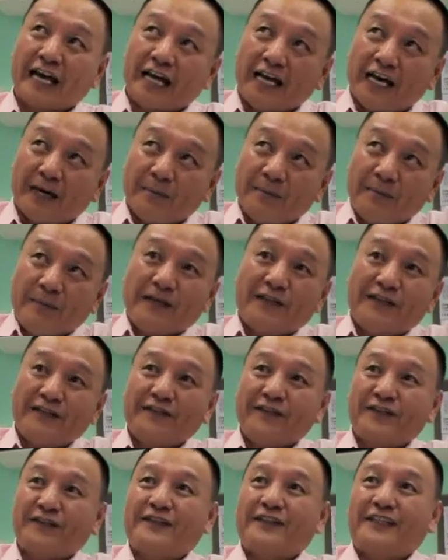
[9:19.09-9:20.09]

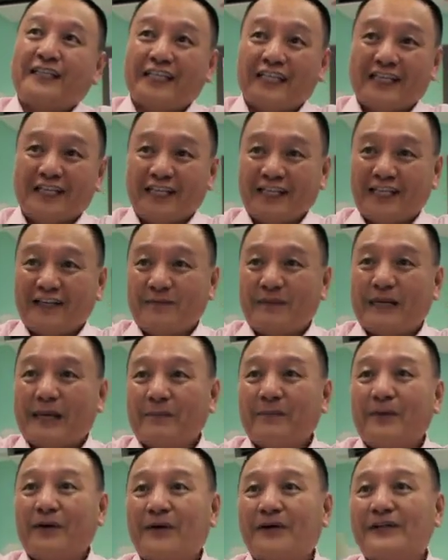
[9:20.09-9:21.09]
above the
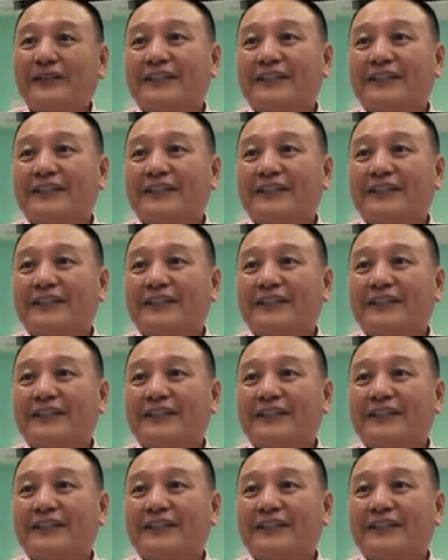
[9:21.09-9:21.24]
blackboard.